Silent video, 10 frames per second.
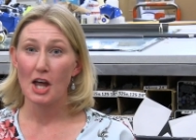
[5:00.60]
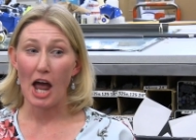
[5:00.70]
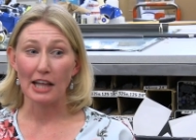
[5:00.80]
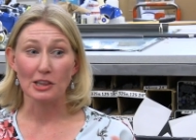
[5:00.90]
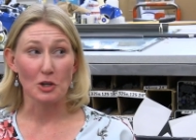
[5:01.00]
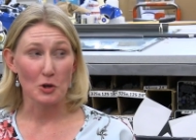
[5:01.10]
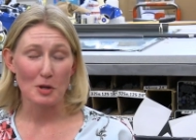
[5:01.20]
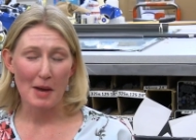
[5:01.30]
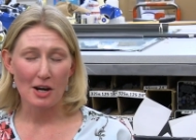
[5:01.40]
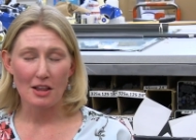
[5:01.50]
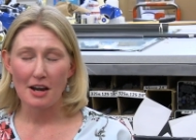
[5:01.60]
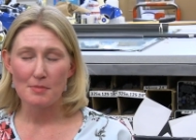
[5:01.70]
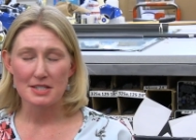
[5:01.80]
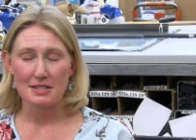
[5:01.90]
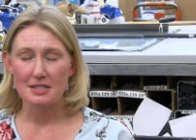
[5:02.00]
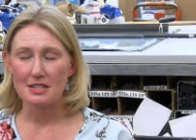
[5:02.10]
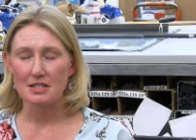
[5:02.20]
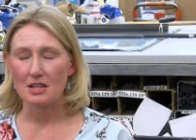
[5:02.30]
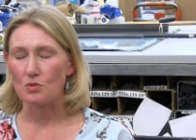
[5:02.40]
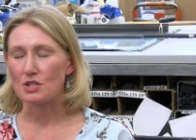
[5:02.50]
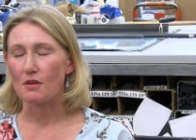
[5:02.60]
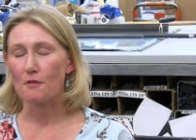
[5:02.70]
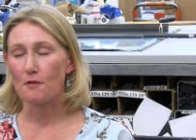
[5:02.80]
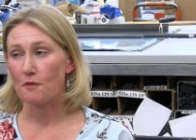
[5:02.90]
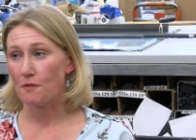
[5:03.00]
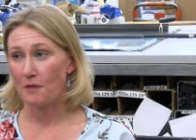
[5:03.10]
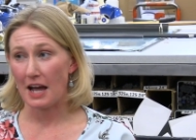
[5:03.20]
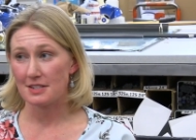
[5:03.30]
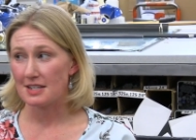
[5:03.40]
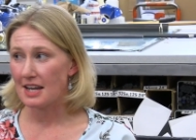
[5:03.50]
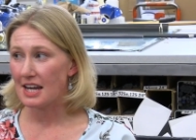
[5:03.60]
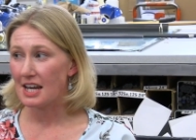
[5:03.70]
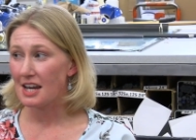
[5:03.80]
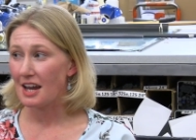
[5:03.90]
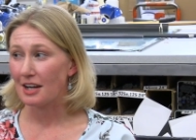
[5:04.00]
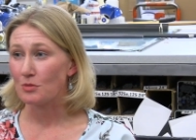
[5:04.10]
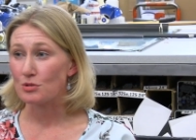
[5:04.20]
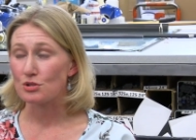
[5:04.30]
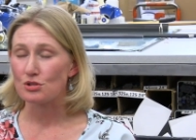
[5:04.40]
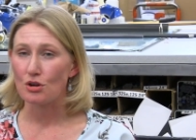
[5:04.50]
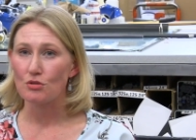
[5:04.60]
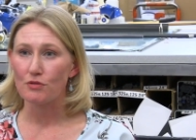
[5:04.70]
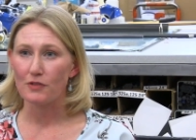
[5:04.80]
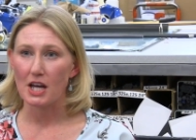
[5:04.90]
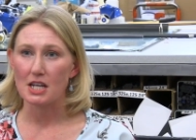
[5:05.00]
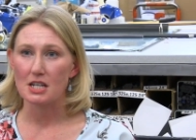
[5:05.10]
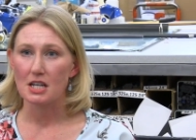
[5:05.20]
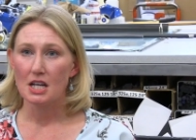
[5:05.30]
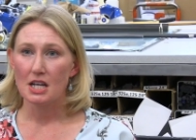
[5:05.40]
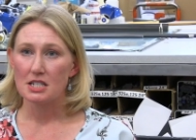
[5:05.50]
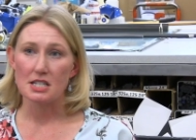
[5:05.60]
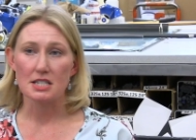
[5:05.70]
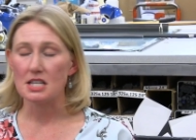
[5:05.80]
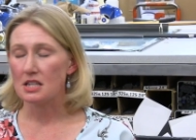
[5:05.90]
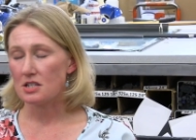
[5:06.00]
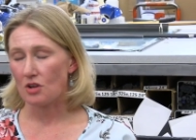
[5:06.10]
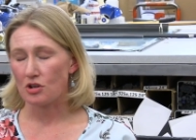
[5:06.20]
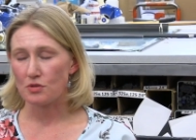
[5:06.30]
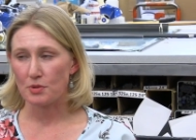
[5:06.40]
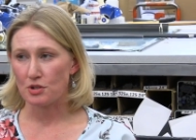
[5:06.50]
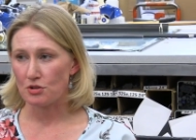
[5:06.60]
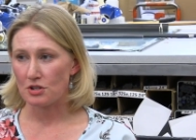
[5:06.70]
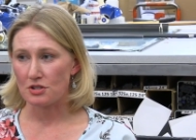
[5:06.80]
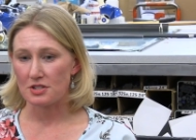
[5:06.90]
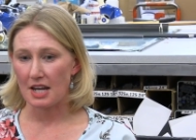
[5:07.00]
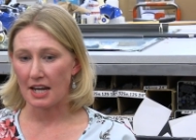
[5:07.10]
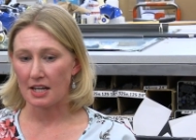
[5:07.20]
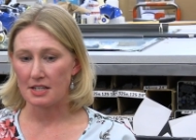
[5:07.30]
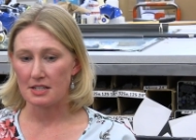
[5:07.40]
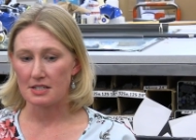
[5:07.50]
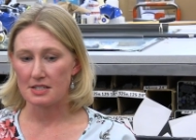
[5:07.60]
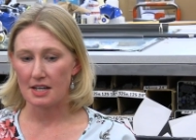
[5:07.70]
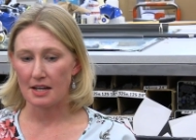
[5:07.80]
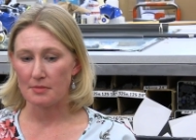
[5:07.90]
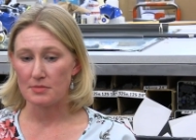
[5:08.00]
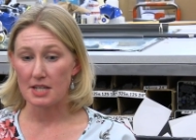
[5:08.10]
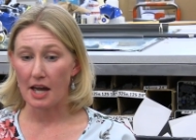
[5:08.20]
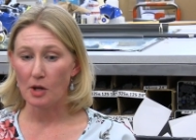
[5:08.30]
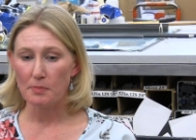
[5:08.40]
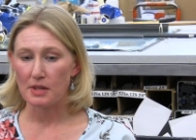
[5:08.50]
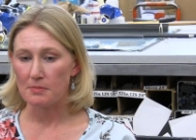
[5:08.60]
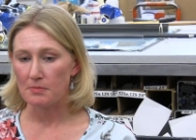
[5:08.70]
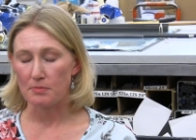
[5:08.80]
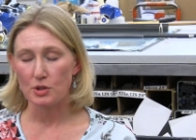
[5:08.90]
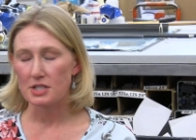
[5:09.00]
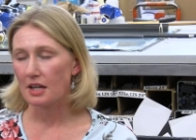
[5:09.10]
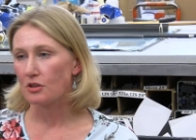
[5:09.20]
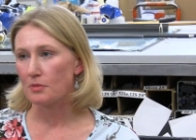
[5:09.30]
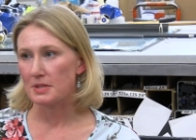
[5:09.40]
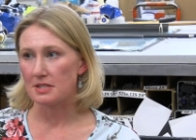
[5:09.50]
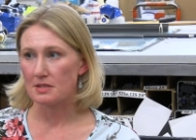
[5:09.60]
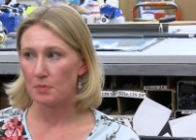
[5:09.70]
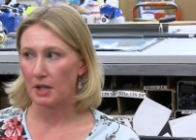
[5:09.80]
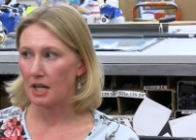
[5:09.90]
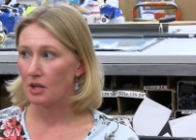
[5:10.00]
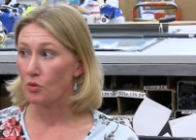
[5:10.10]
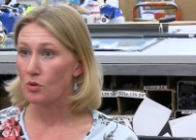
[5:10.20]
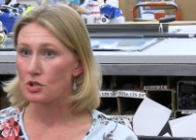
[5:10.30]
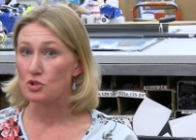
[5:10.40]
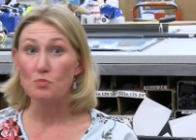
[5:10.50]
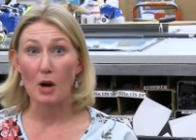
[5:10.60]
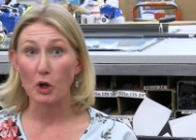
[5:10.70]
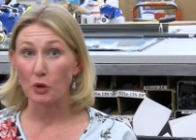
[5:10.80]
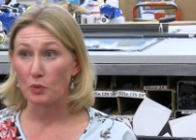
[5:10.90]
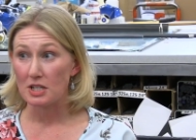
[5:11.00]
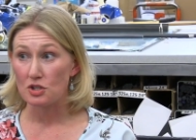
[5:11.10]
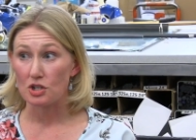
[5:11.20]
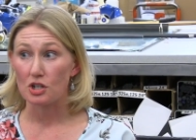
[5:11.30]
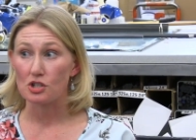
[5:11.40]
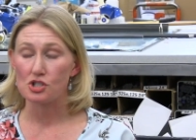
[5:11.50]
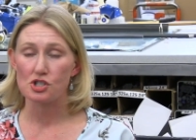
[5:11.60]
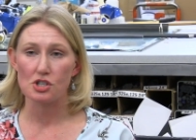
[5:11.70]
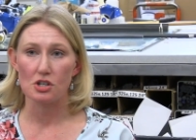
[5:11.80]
and learn about a lot of businesses. It was fascinating, and it was so fun to see these entrepreneurs and to help them put together a business plan or do market research,